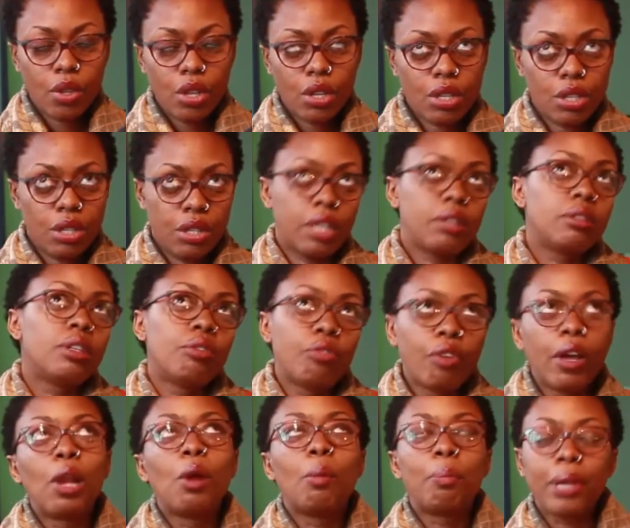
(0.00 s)
the
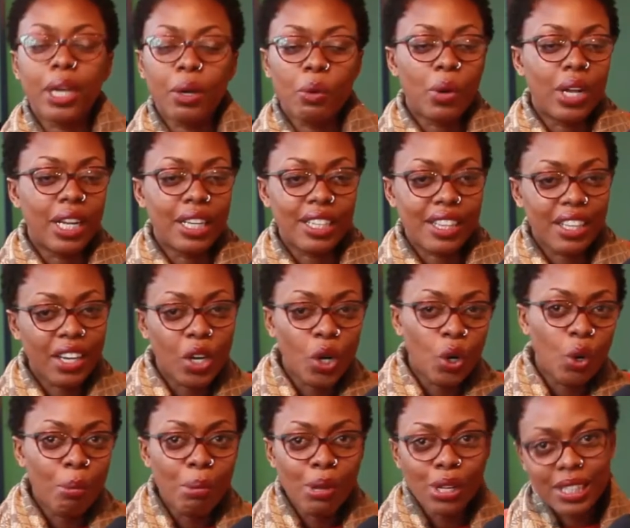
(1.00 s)
developing world, the
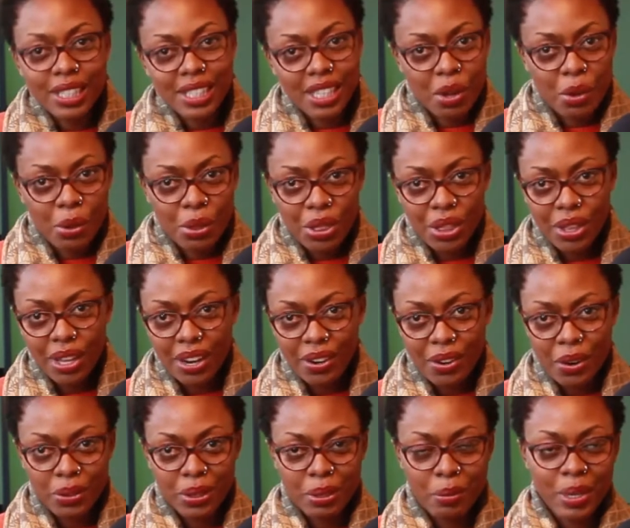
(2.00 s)
global south
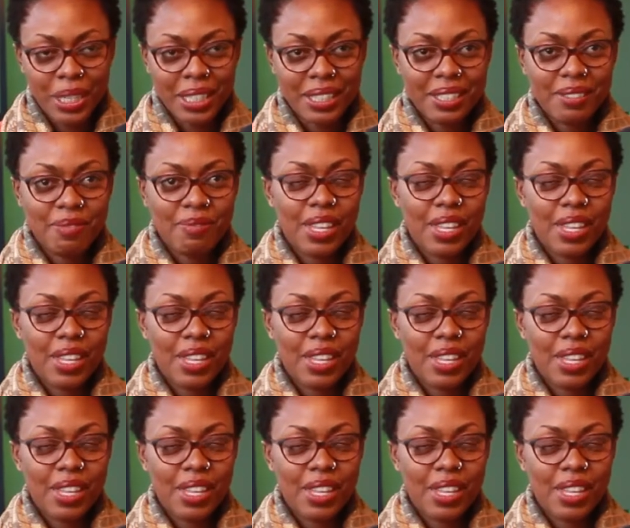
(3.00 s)
around the world.